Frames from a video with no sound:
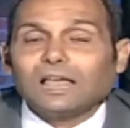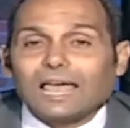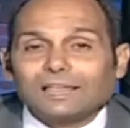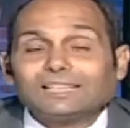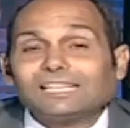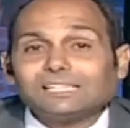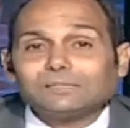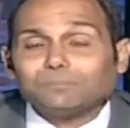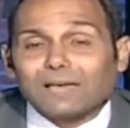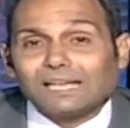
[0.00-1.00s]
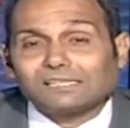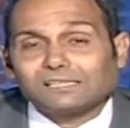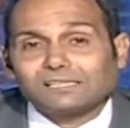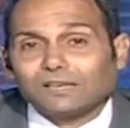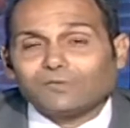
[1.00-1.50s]
this
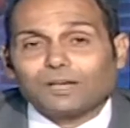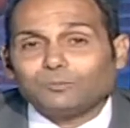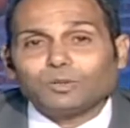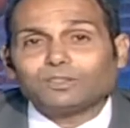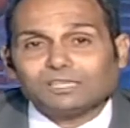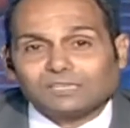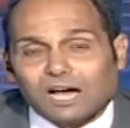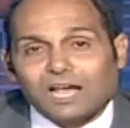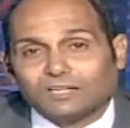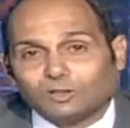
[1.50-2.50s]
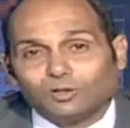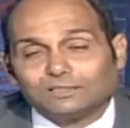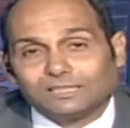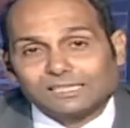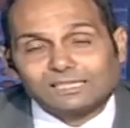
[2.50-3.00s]
mass, if I put this iron
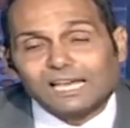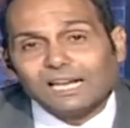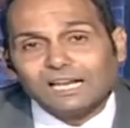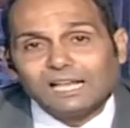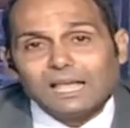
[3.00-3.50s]
on the scale,